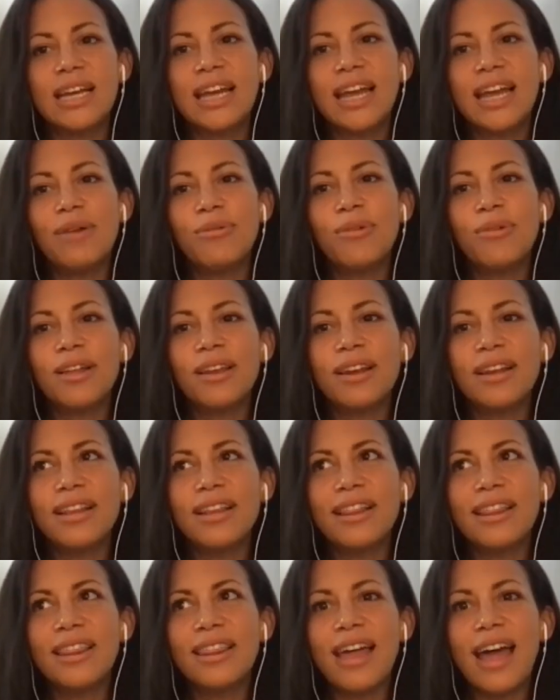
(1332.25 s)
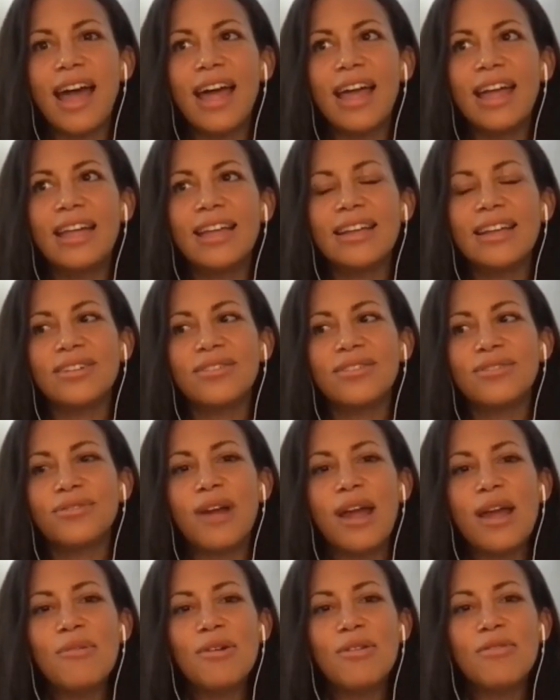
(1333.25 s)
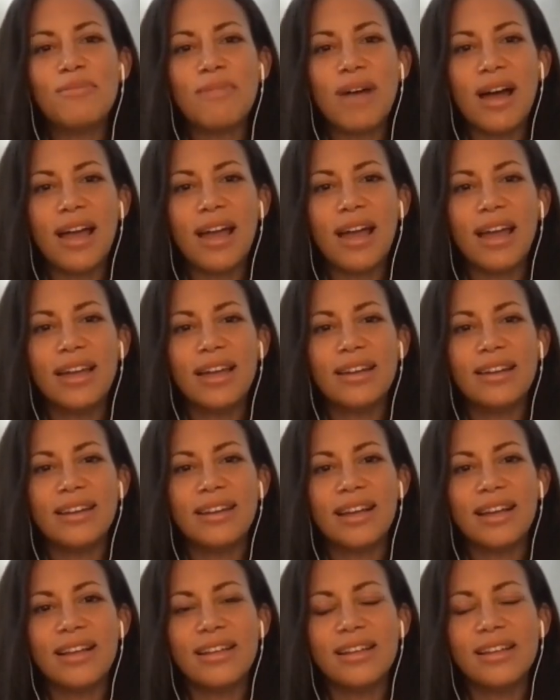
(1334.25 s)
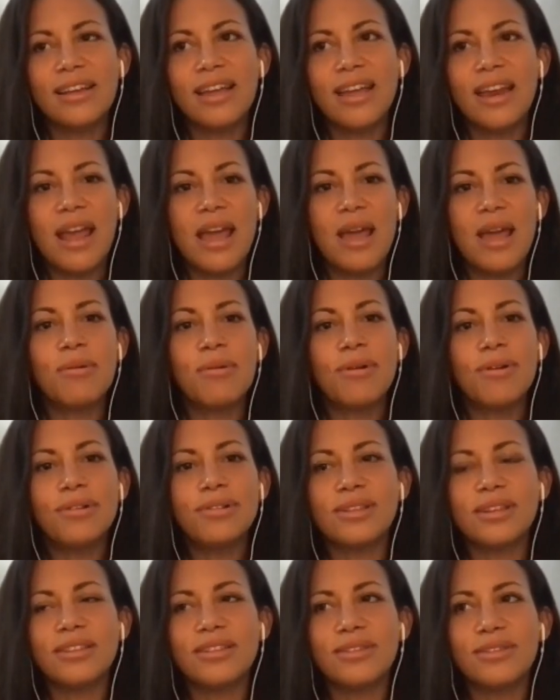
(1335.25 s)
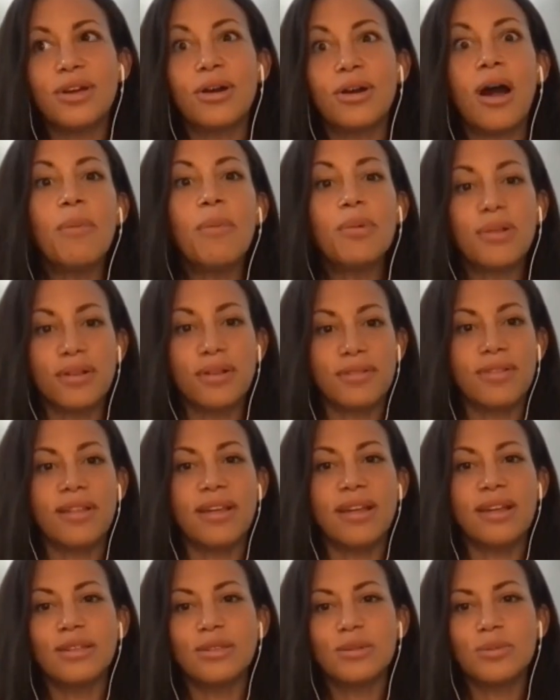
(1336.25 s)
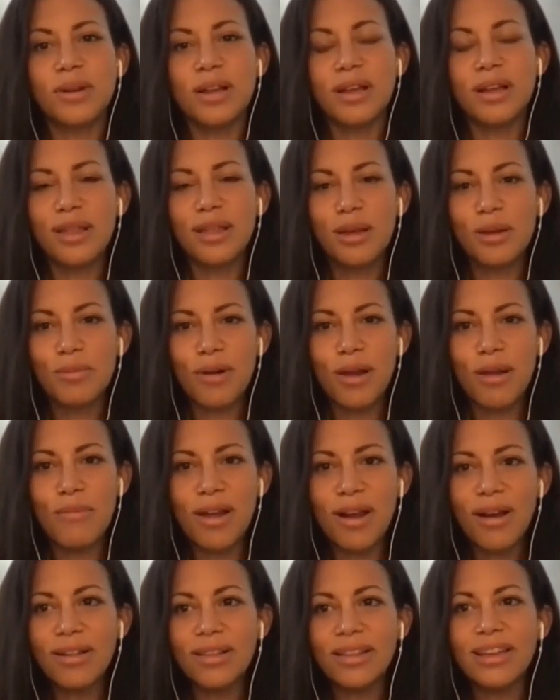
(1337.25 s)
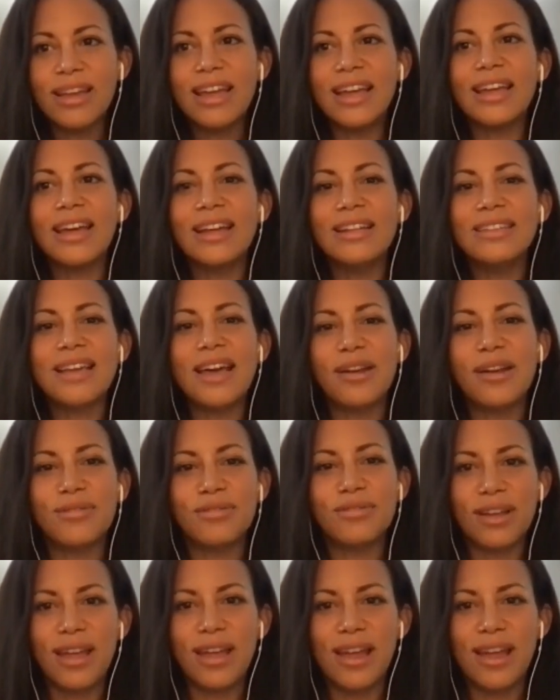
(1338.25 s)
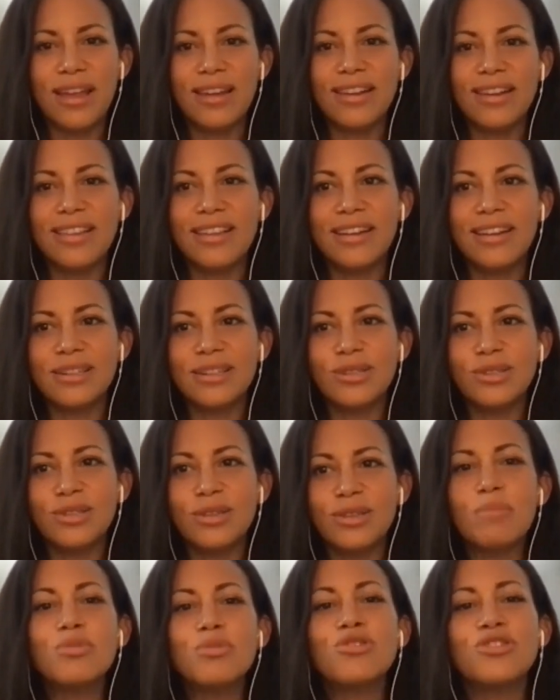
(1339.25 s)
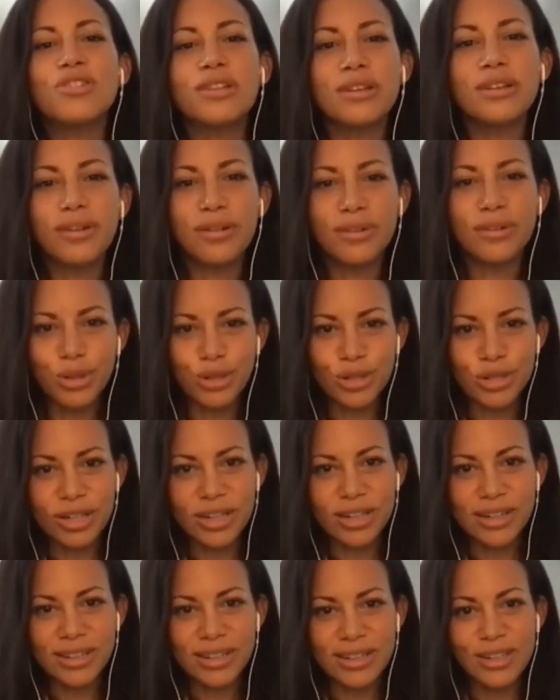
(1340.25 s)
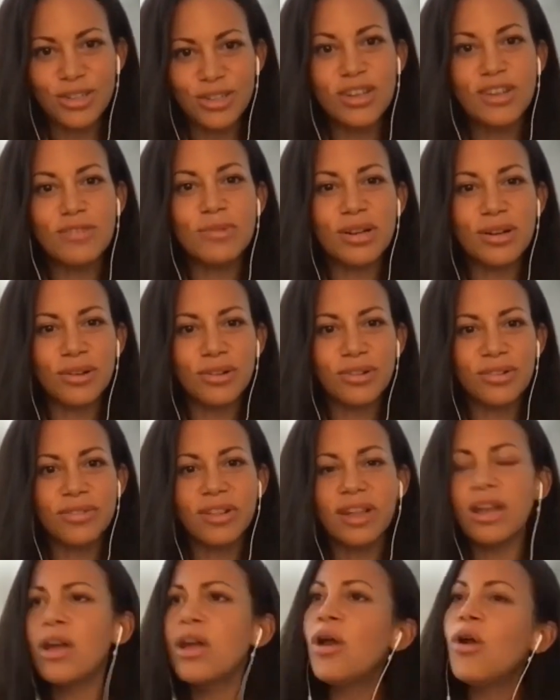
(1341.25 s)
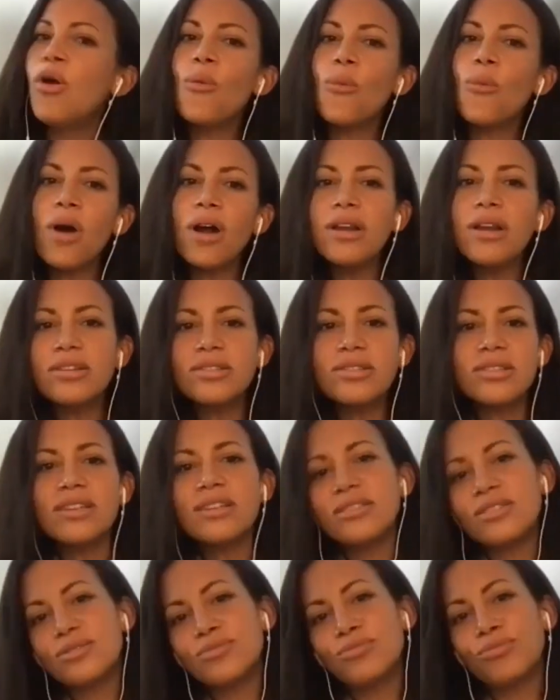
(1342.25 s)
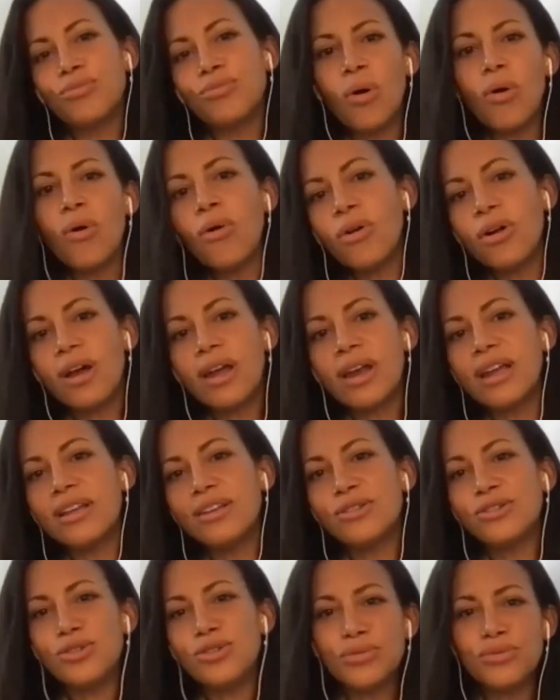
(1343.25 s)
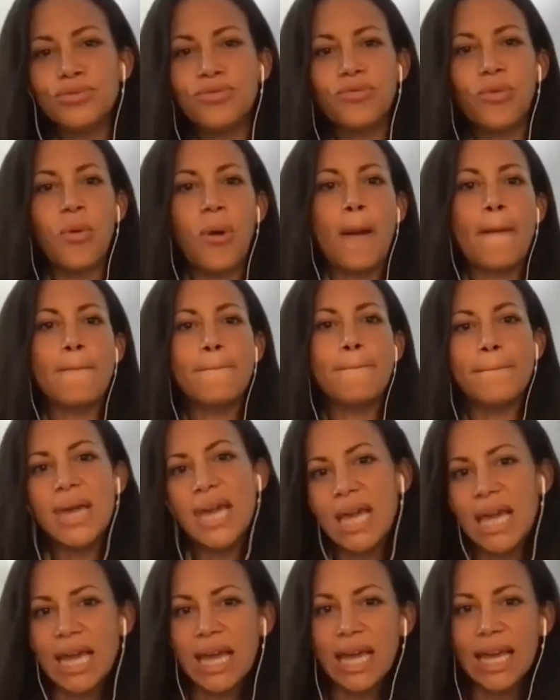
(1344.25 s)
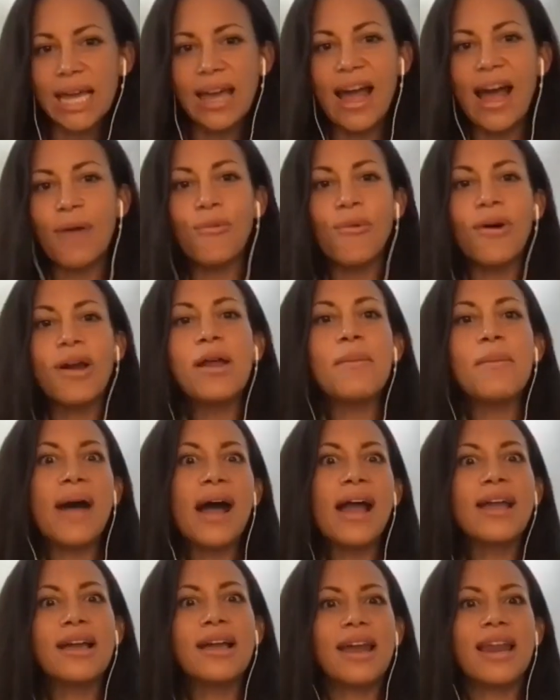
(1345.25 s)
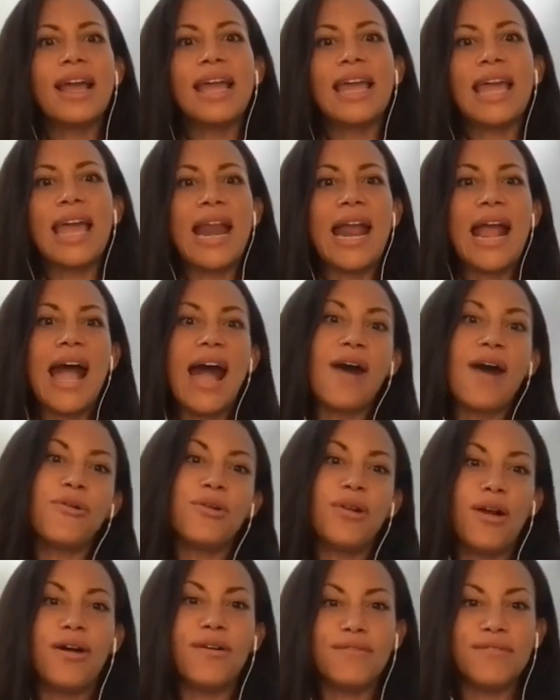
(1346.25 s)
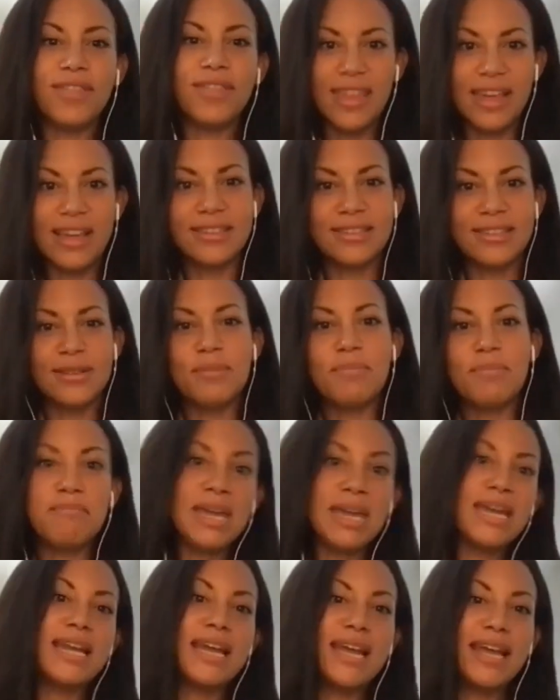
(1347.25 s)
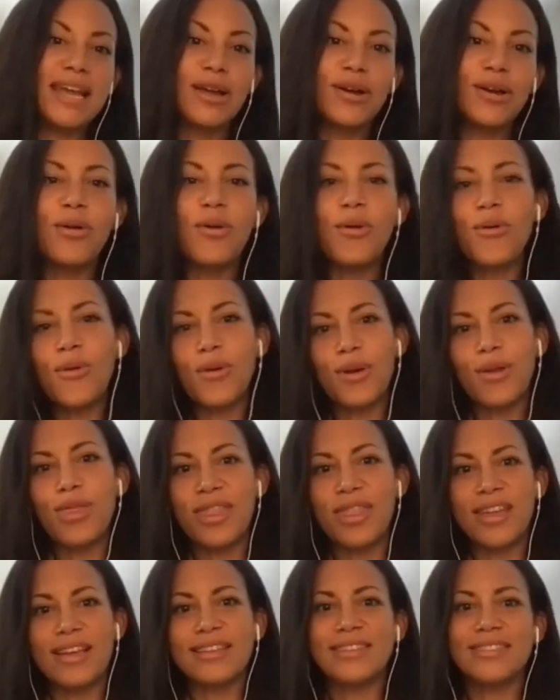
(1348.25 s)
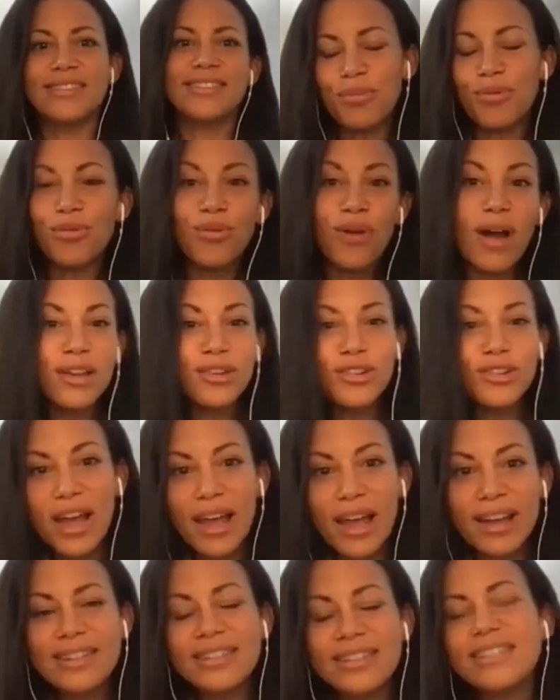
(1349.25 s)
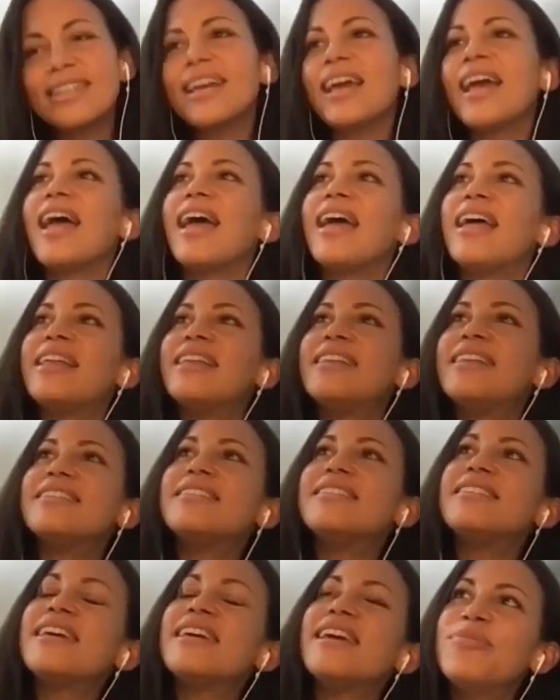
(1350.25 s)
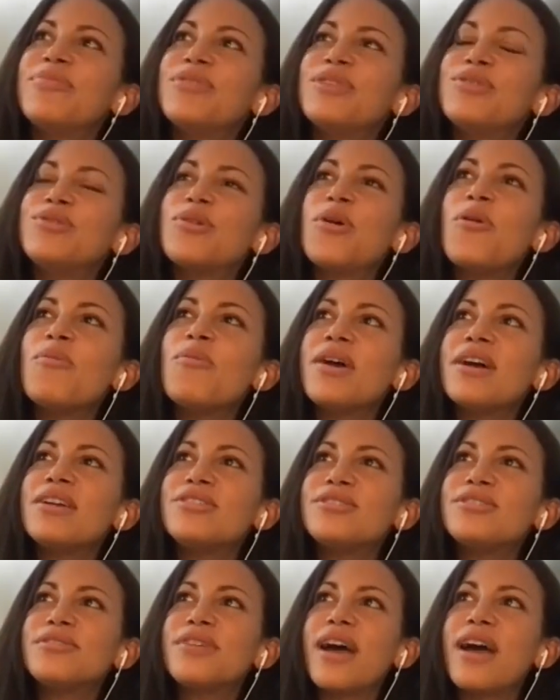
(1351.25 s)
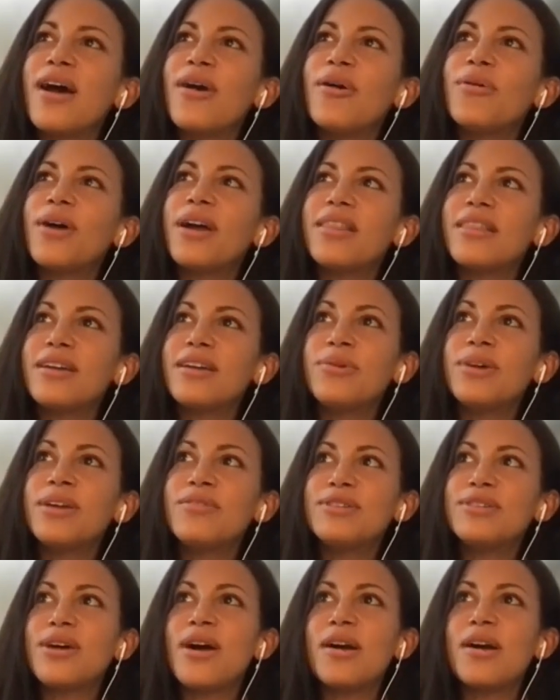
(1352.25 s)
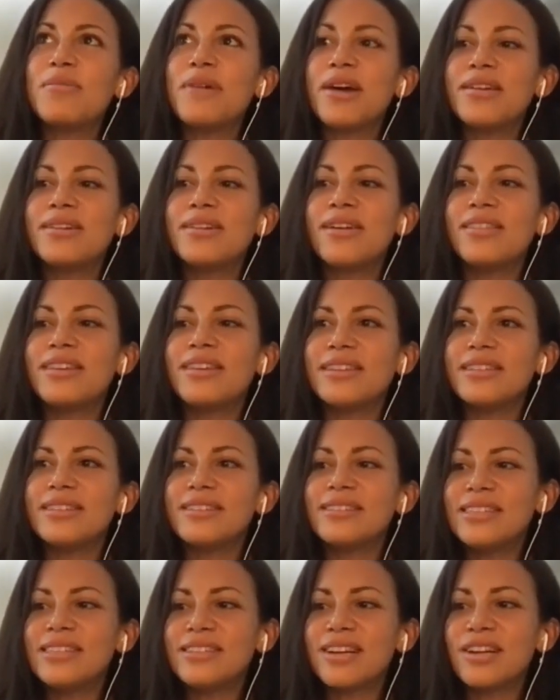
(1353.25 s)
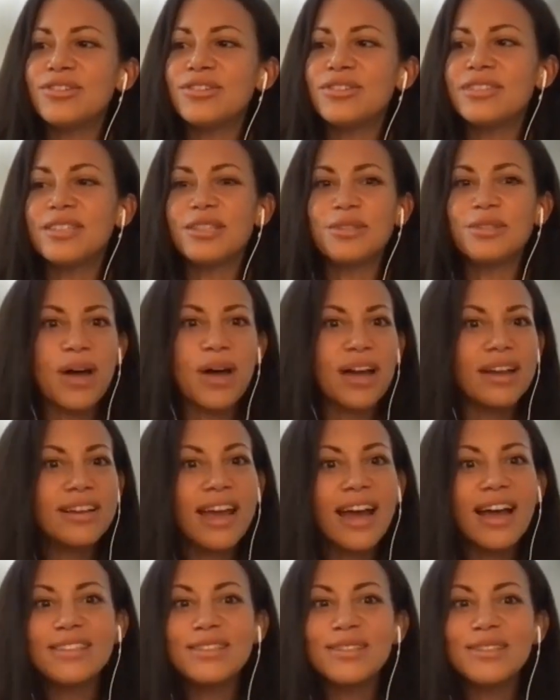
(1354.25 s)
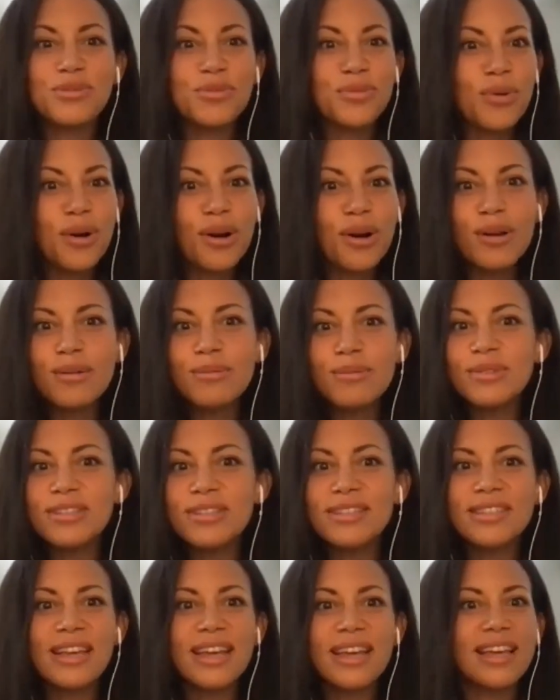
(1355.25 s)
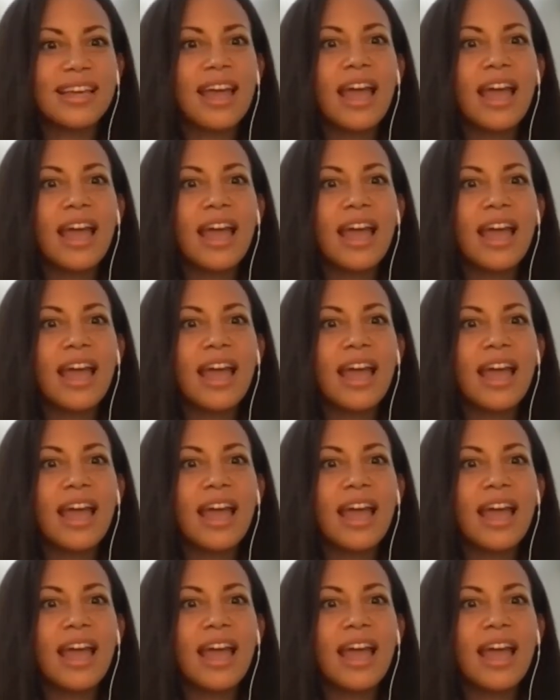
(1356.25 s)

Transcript: And what that frame of mind enables is a couple of things, but I think primarily it gets out of, again, the consumption culture, the achievement culture of like, what is this role gonna do for me? What am I gonna get out of this meeting or this project? And so much of how I think we even talk about it on these discussions, these podcasts, these forums, it's like